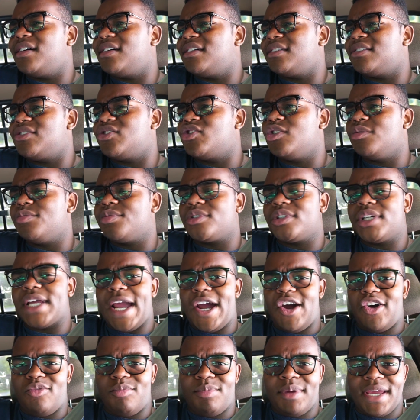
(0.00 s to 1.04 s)
Subaru
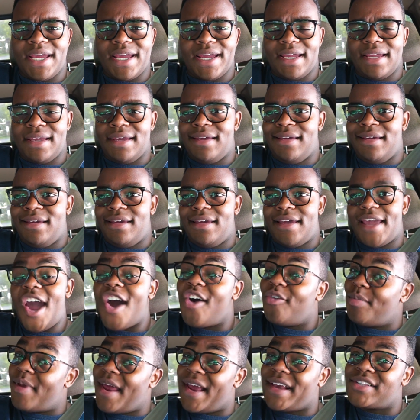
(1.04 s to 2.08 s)
Outback.
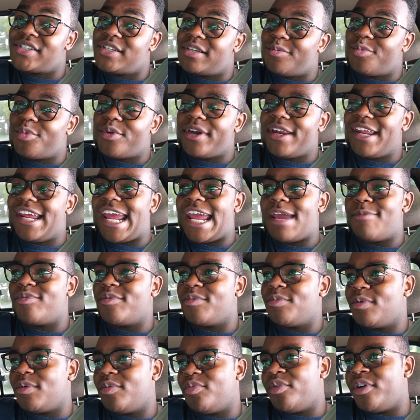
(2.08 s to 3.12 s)
Outbacks are pretty
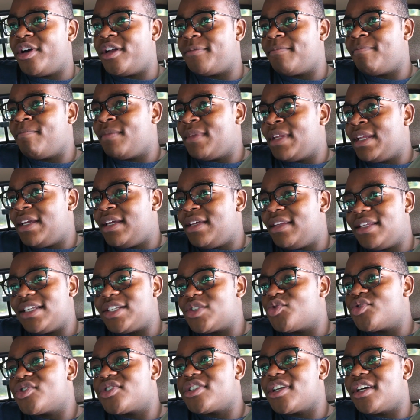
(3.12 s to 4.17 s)
capable, but
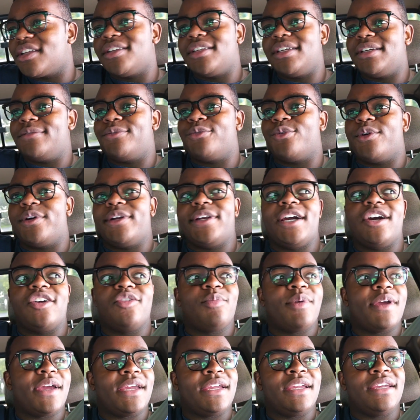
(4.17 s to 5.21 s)
this was nothing for an
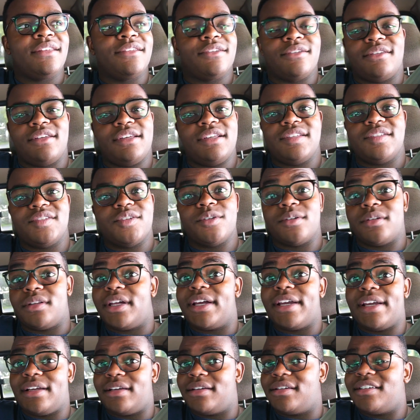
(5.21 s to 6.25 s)
Outback either. These are
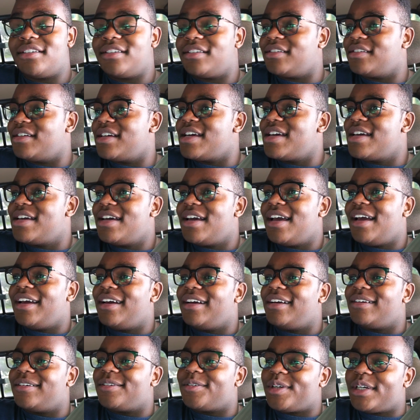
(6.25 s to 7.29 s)
like
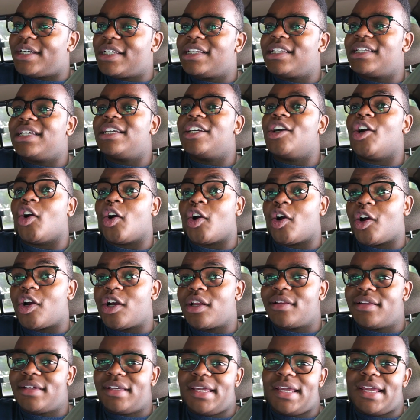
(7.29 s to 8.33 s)
really,
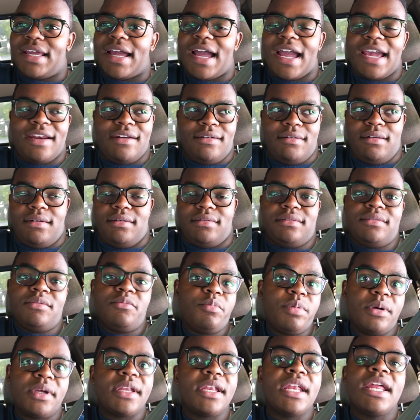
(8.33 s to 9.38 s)
like, I don't know.
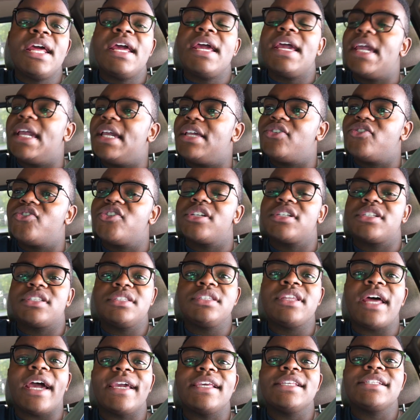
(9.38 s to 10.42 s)
But it's just
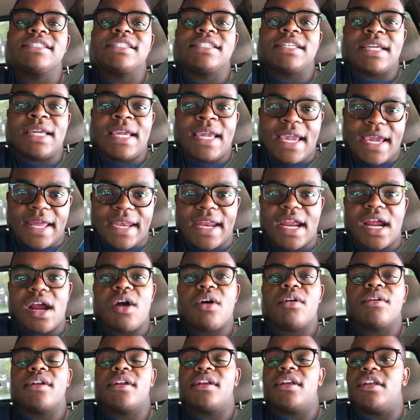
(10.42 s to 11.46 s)
nice to get
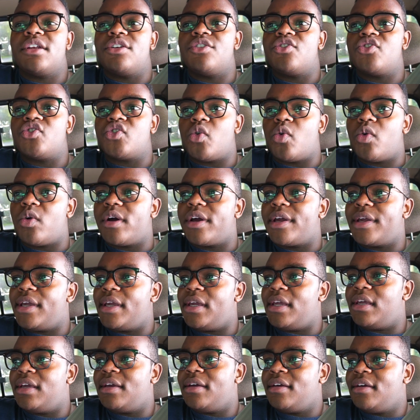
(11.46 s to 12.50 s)
out and enjoy